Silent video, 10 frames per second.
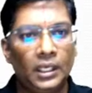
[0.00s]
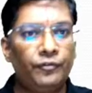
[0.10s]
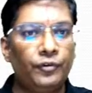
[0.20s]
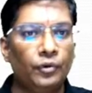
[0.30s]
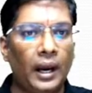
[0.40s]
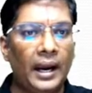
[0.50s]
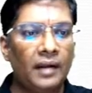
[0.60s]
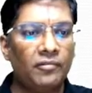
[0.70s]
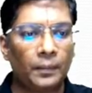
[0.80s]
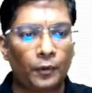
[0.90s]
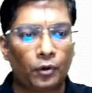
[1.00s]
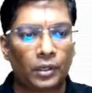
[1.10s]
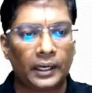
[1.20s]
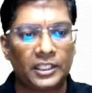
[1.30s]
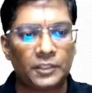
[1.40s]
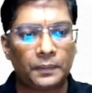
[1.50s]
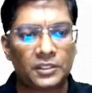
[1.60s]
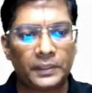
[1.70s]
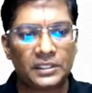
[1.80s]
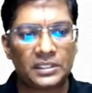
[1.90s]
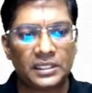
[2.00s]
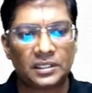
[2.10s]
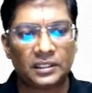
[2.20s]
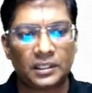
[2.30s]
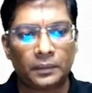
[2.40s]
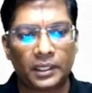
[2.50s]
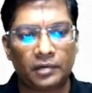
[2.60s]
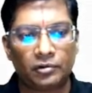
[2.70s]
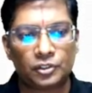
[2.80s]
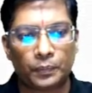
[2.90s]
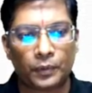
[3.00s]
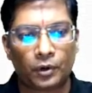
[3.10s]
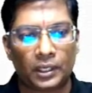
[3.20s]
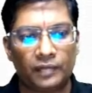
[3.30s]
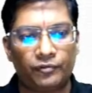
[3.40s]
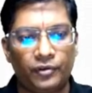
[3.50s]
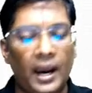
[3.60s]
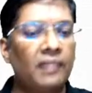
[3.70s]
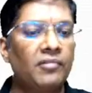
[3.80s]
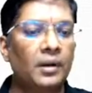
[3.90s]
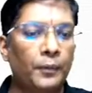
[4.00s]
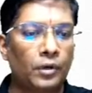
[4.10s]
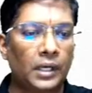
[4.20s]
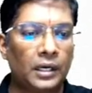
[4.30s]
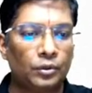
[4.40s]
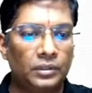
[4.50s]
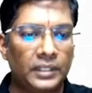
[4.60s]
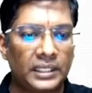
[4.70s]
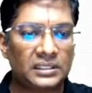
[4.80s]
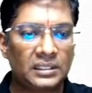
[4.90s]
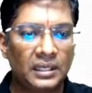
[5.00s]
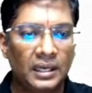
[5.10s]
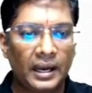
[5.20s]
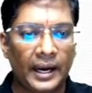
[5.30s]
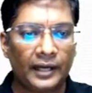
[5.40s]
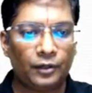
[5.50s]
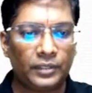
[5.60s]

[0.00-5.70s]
If you add one proton, H plus means it is nothing but equals to proton. If you add one proton to this and to